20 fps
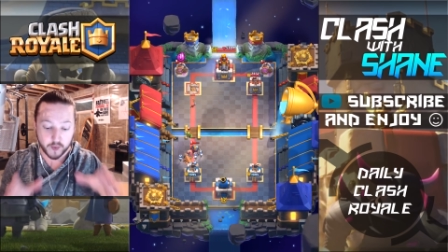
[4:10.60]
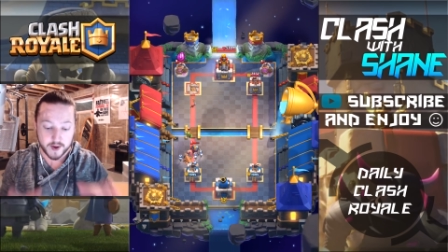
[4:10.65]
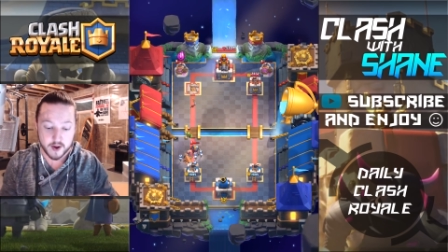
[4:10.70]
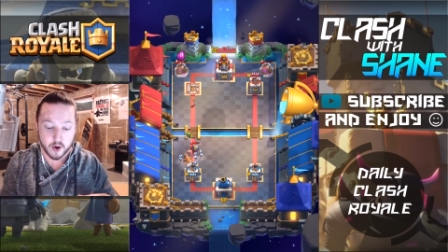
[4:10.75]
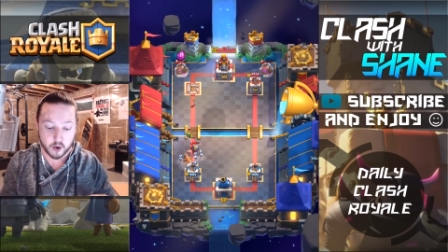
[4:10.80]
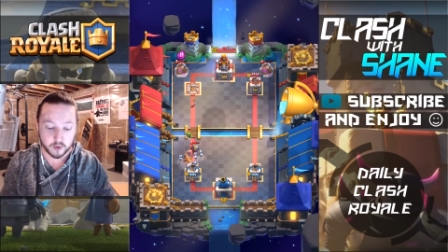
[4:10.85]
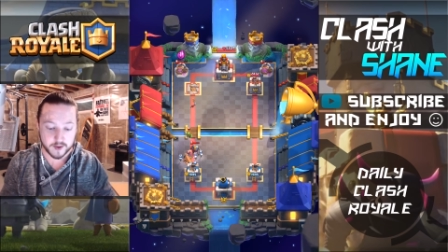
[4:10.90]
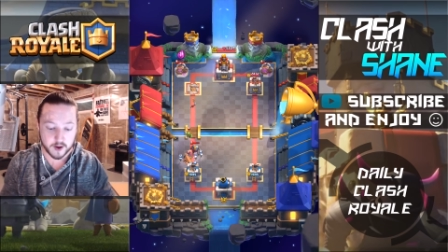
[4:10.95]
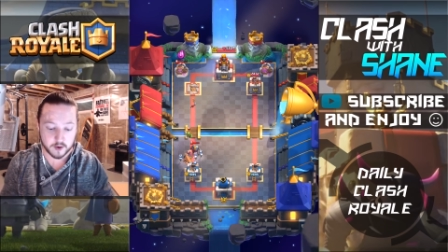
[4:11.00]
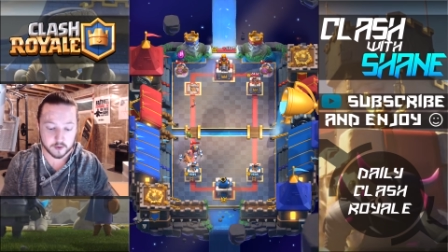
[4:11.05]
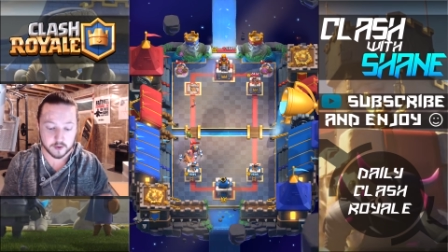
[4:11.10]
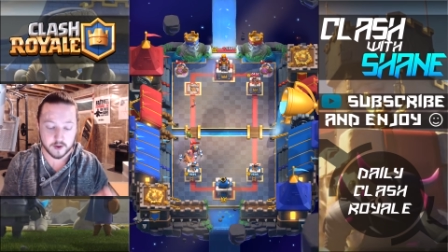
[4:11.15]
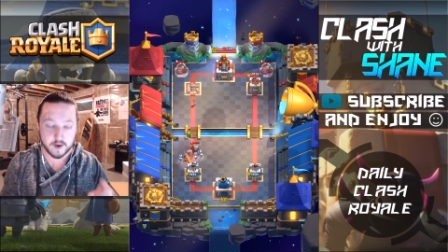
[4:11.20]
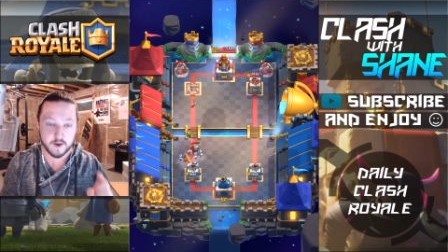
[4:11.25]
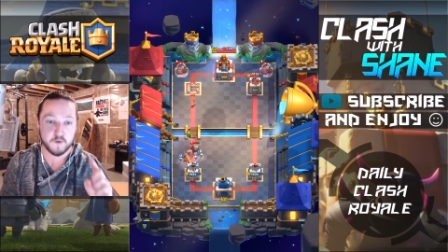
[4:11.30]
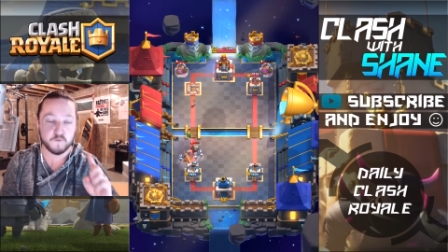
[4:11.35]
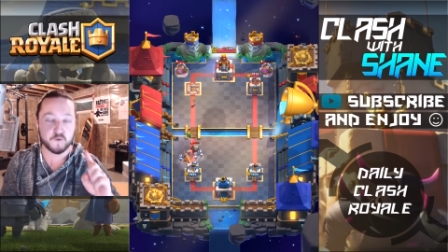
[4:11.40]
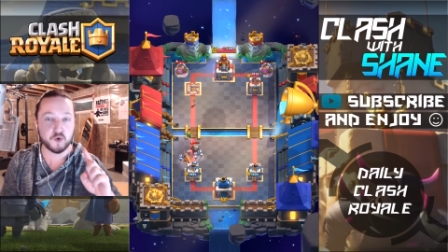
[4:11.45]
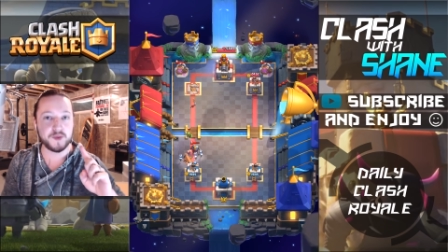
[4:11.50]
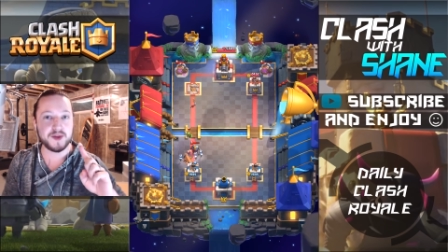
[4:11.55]
And we hold
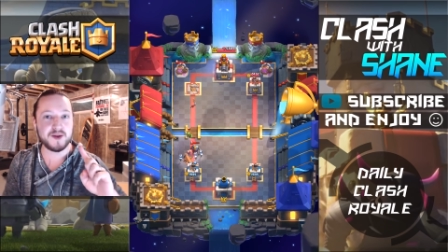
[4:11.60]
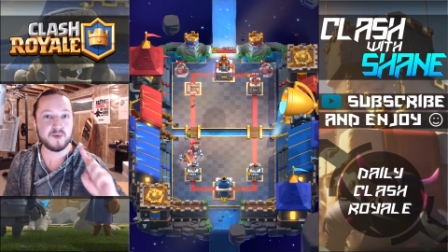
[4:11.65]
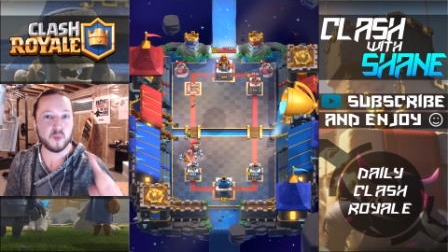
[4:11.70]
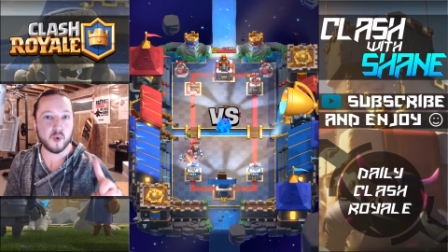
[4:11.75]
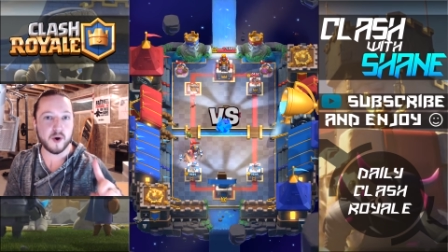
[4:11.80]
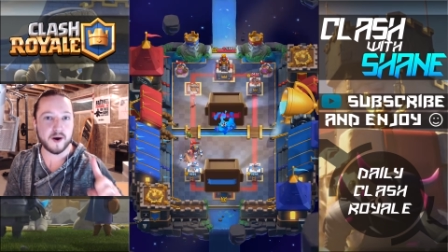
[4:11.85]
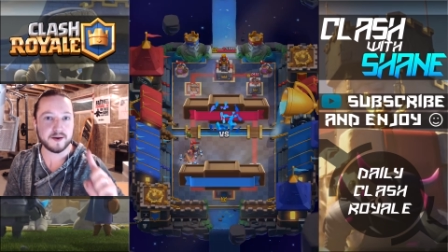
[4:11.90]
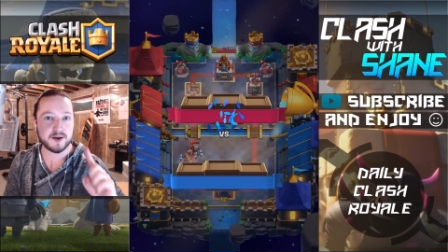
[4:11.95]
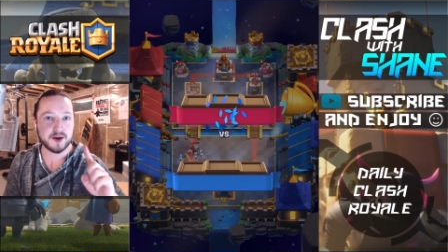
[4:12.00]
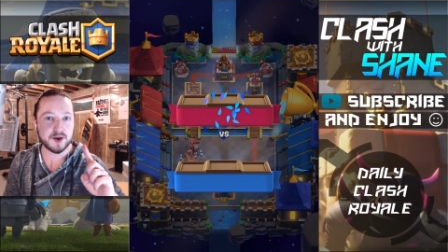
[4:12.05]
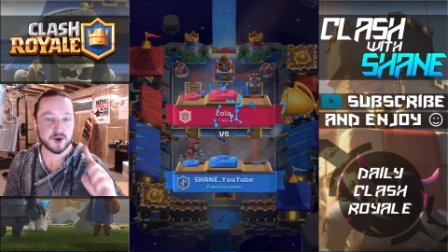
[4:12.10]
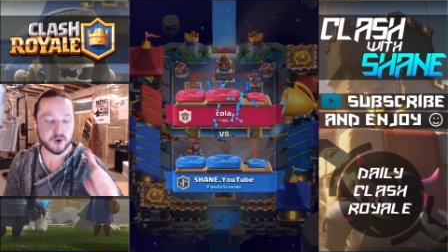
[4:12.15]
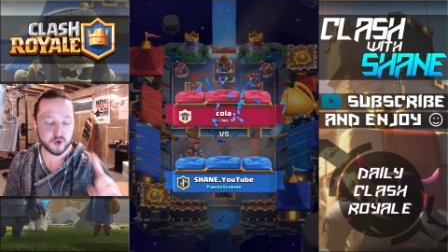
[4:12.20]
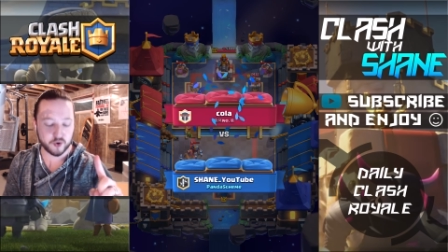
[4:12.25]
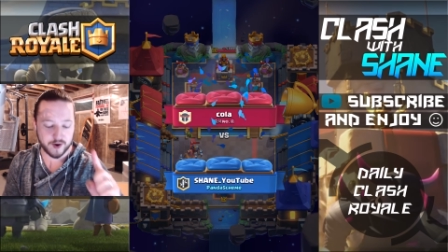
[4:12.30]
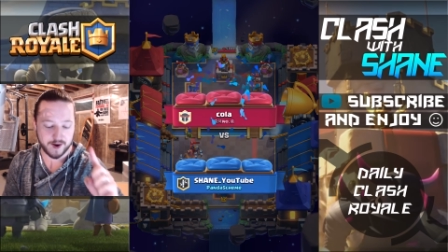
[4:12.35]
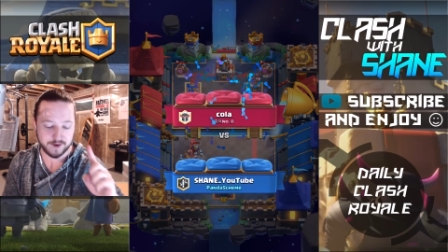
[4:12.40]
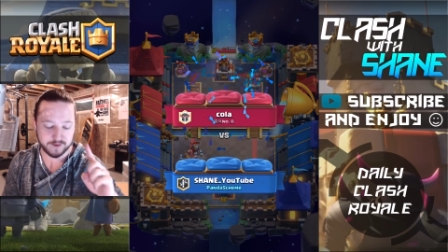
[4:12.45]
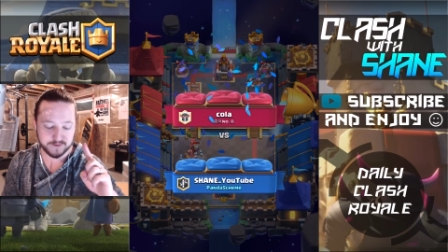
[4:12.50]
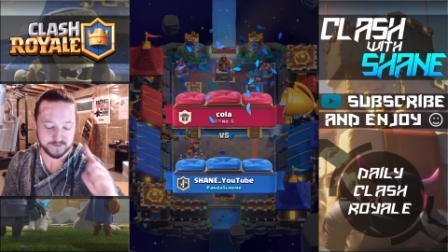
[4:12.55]
out for the one
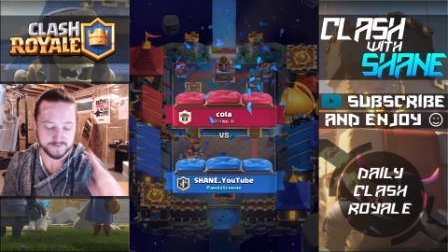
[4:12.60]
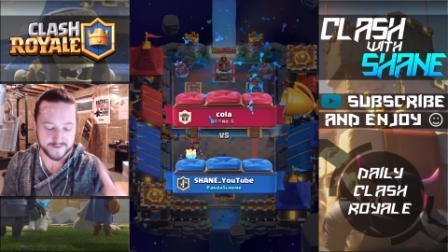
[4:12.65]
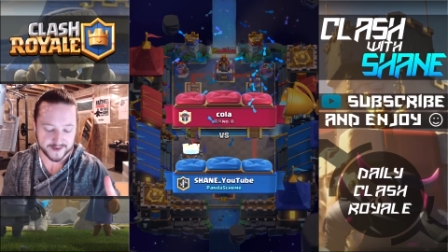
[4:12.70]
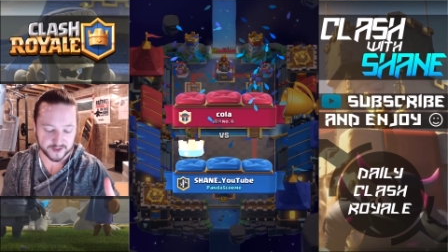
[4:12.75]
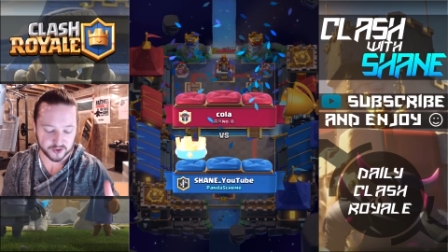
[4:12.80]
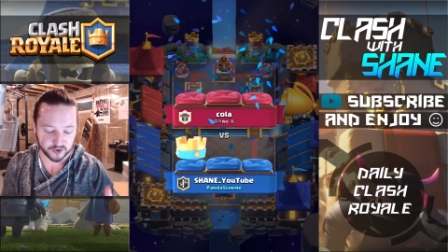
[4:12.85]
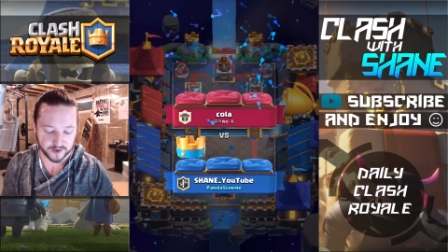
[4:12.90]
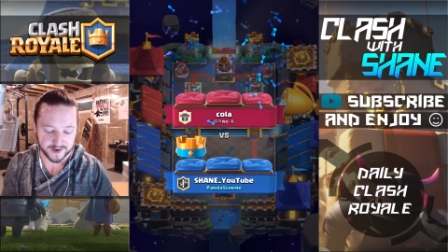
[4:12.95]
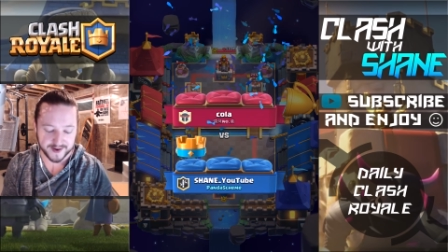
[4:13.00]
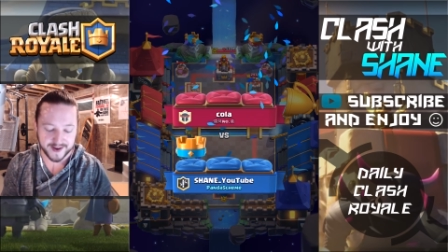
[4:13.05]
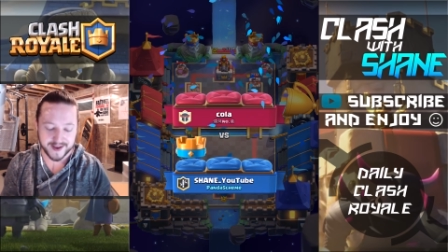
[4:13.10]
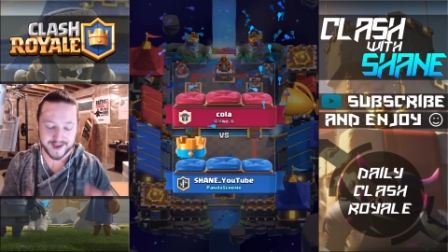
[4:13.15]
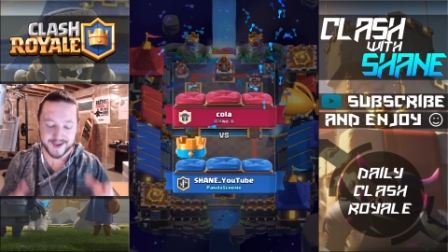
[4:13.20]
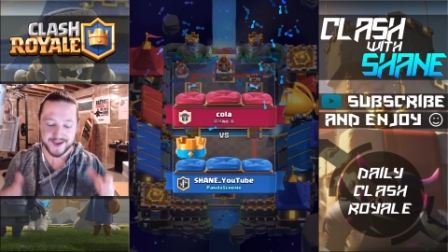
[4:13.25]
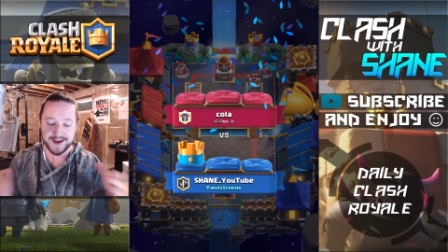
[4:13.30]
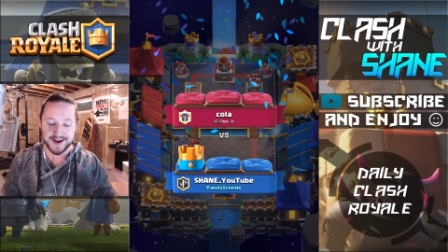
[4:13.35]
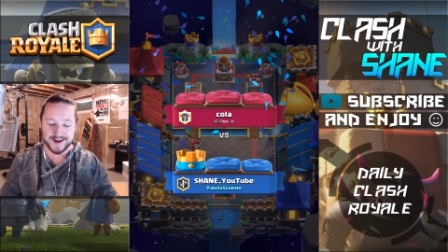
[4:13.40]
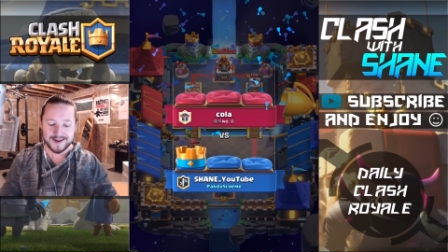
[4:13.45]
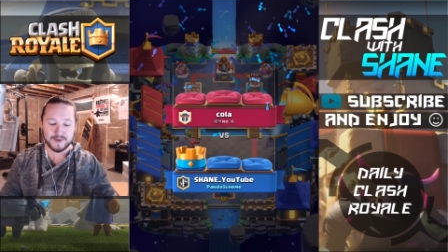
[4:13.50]
crown victory.